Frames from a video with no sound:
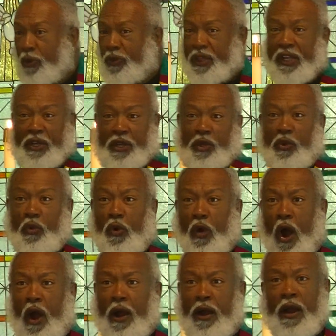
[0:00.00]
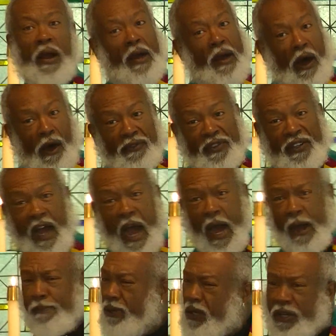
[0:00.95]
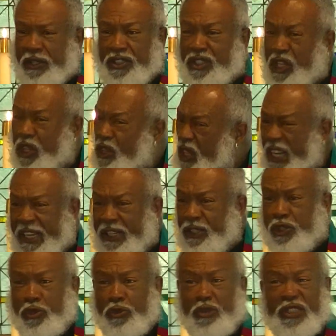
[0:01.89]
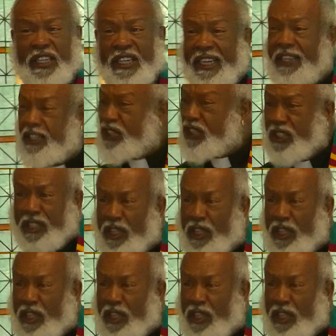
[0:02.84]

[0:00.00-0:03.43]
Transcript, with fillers: that you are of God because the things you teach and